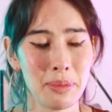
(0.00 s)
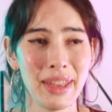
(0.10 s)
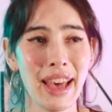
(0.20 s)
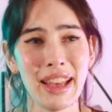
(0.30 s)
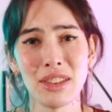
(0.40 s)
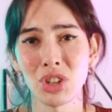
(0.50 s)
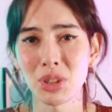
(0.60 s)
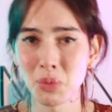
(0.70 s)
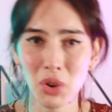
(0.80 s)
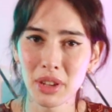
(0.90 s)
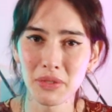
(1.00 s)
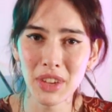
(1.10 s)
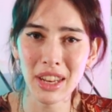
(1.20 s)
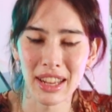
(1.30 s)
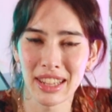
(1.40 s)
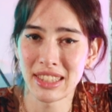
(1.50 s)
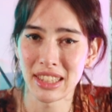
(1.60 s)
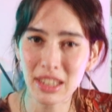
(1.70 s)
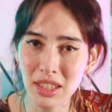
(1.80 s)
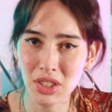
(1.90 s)
Yeah, it's just more convenient. It's
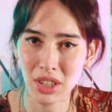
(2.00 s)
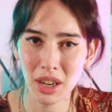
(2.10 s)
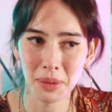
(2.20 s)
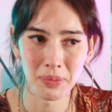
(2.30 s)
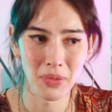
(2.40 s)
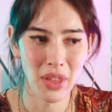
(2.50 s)
easier.